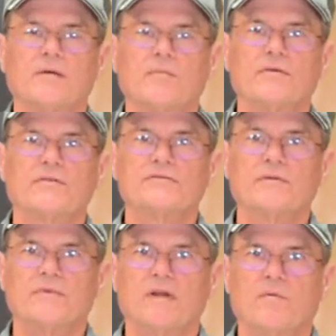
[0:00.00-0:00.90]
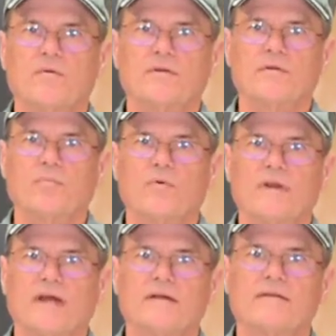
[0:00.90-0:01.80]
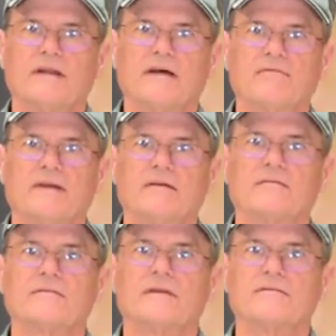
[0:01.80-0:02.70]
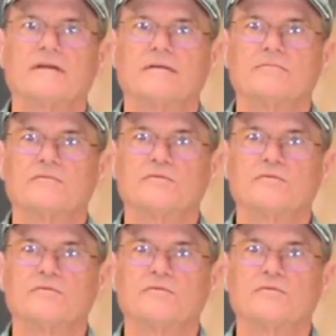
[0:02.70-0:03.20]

But there's something I wanted to point out that I found as I